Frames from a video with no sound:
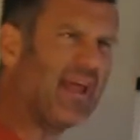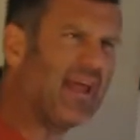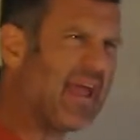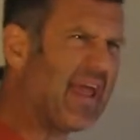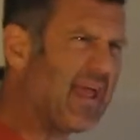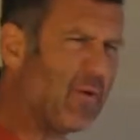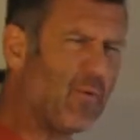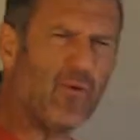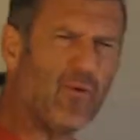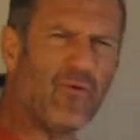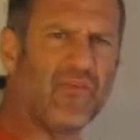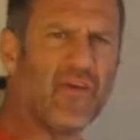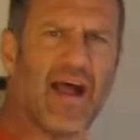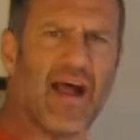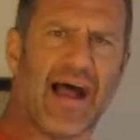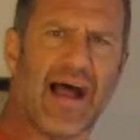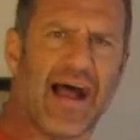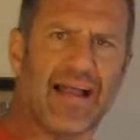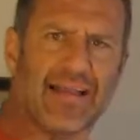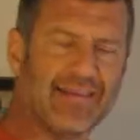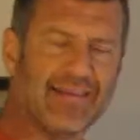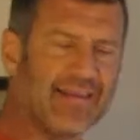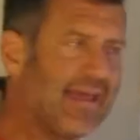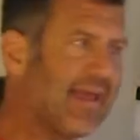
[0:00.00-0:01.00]
it was a hot
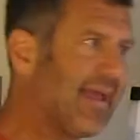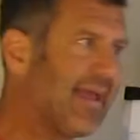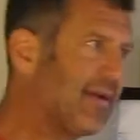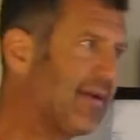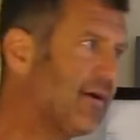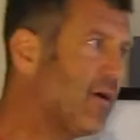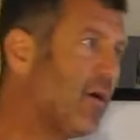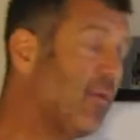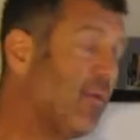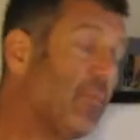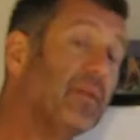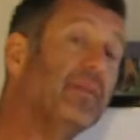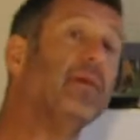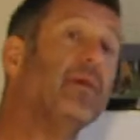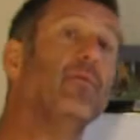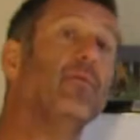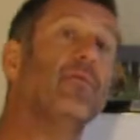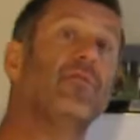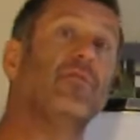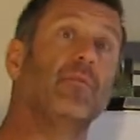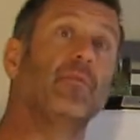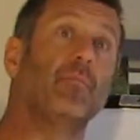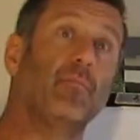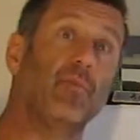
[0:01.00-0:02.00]
day and all, but there was
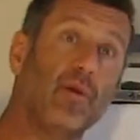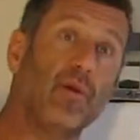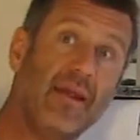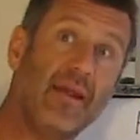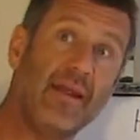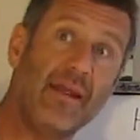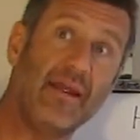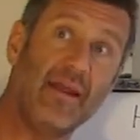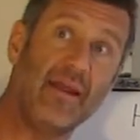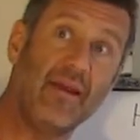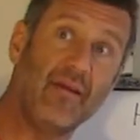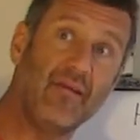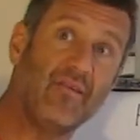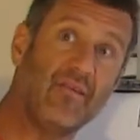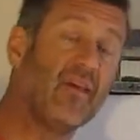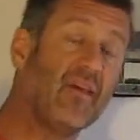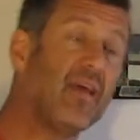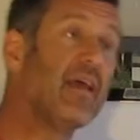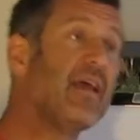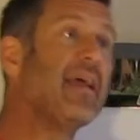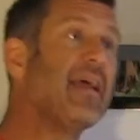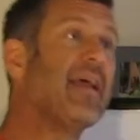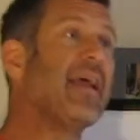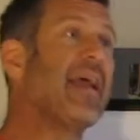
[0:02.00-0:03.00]
a breeze
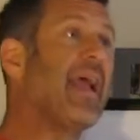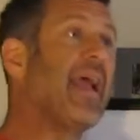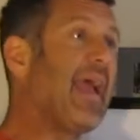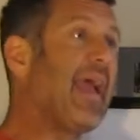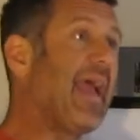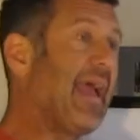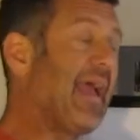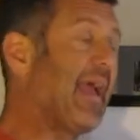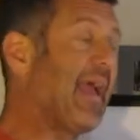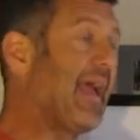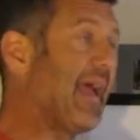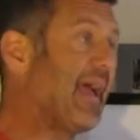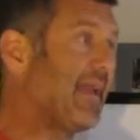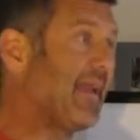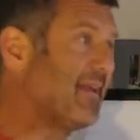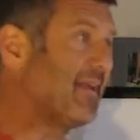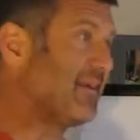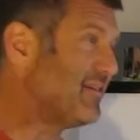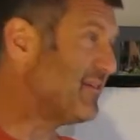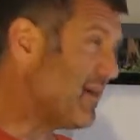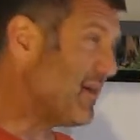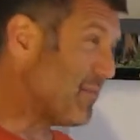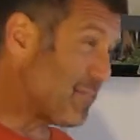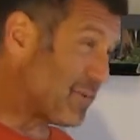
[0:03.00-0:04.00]
and
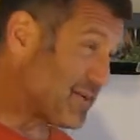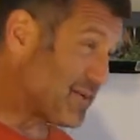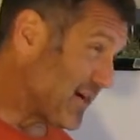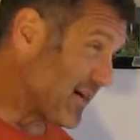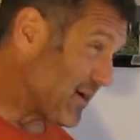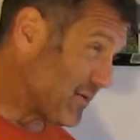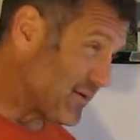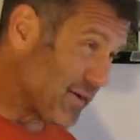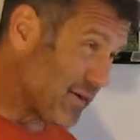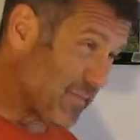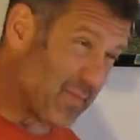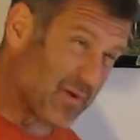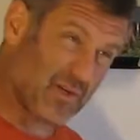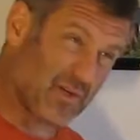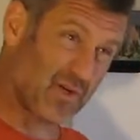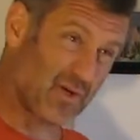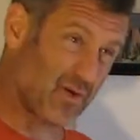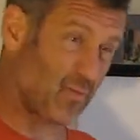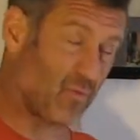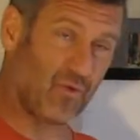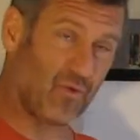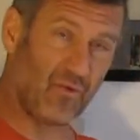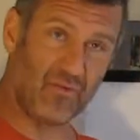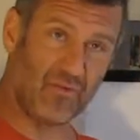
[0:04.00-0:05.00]
the air temperature
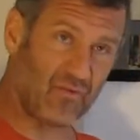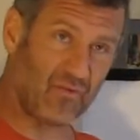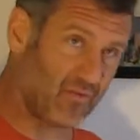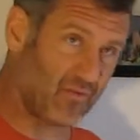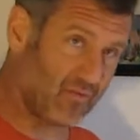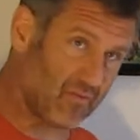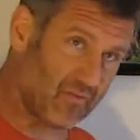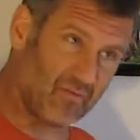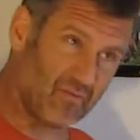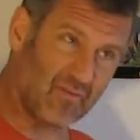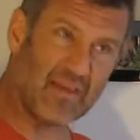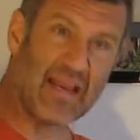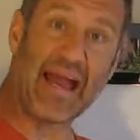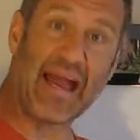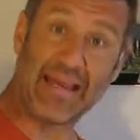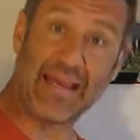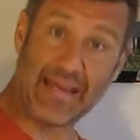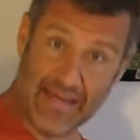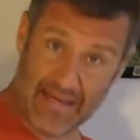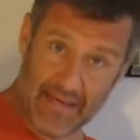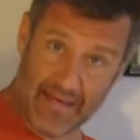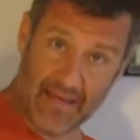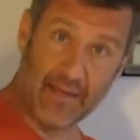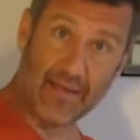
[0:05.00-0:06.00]
was
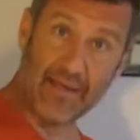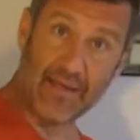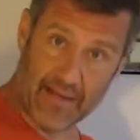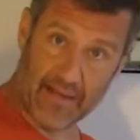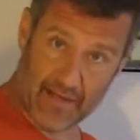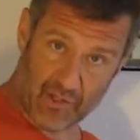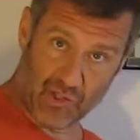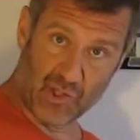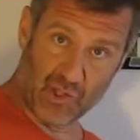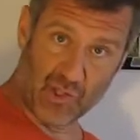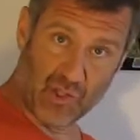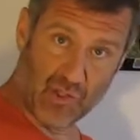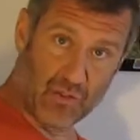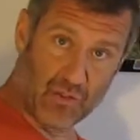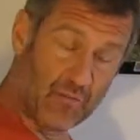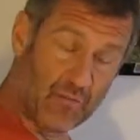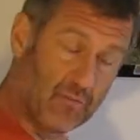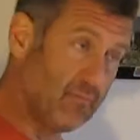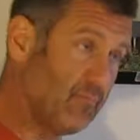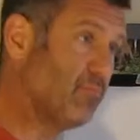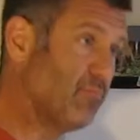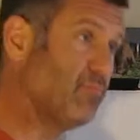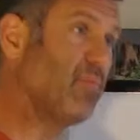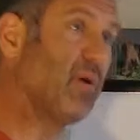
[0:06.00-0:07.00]
90-ish.
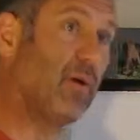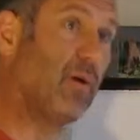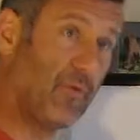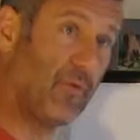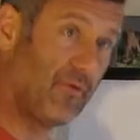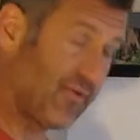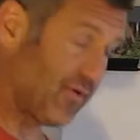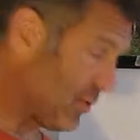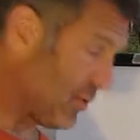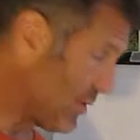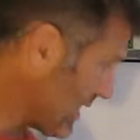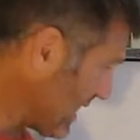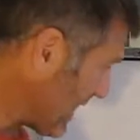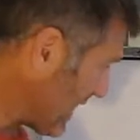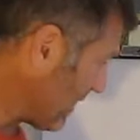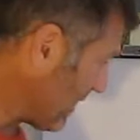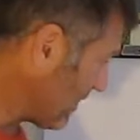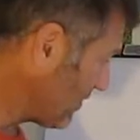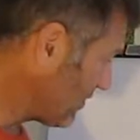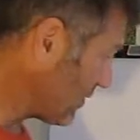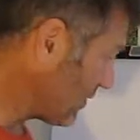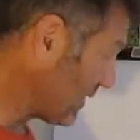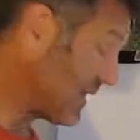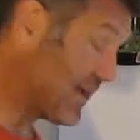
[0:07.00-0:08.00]
But it was okay. So I
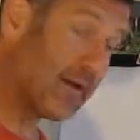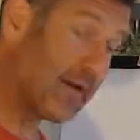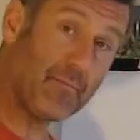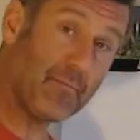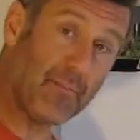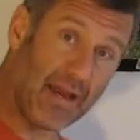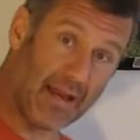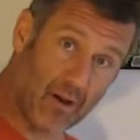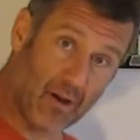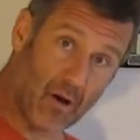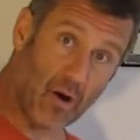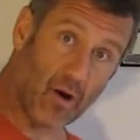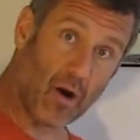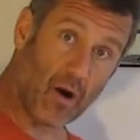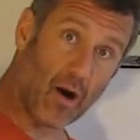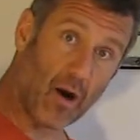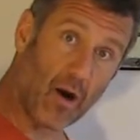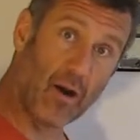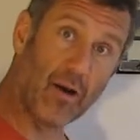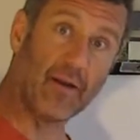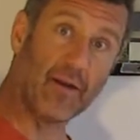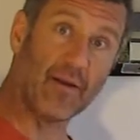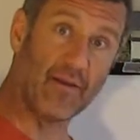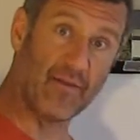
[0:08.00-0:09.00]
get in my car.
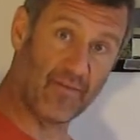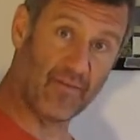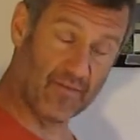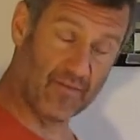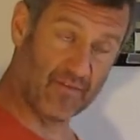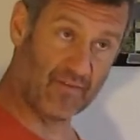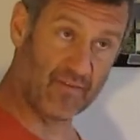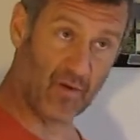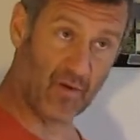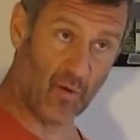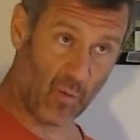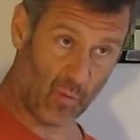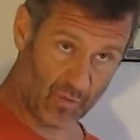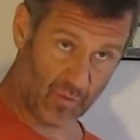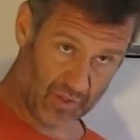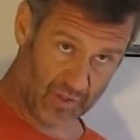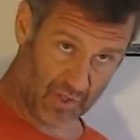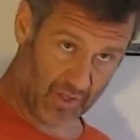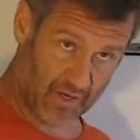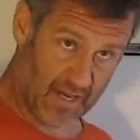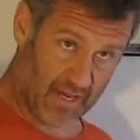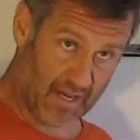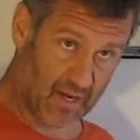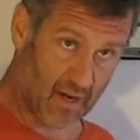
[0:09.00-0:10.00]
This is an old junky
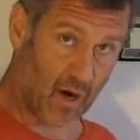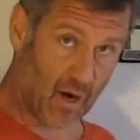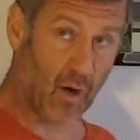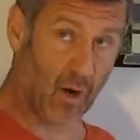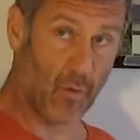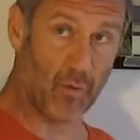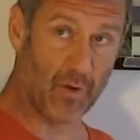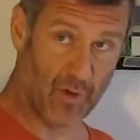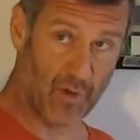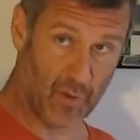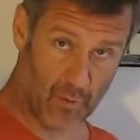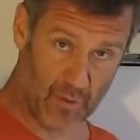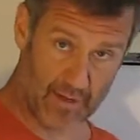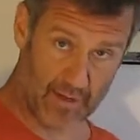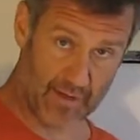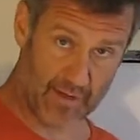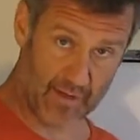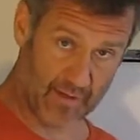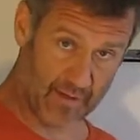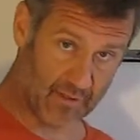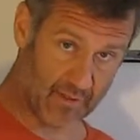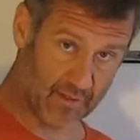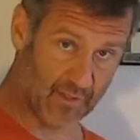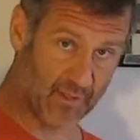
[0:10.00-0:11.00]
car with no air
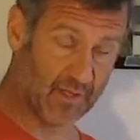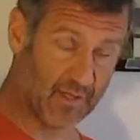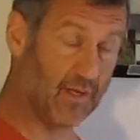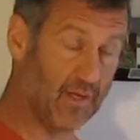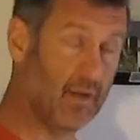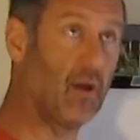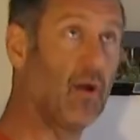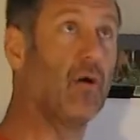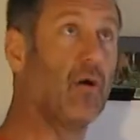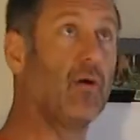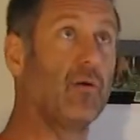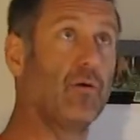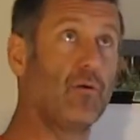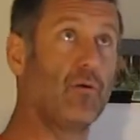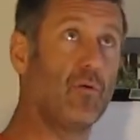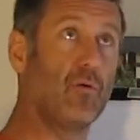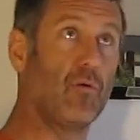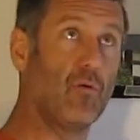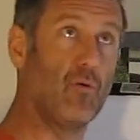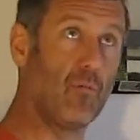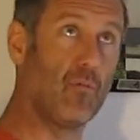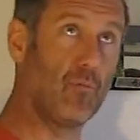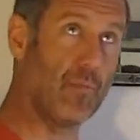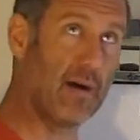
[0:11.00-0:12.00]
conditioning. Oh
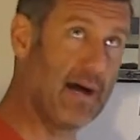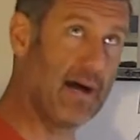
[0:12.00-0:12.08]
my.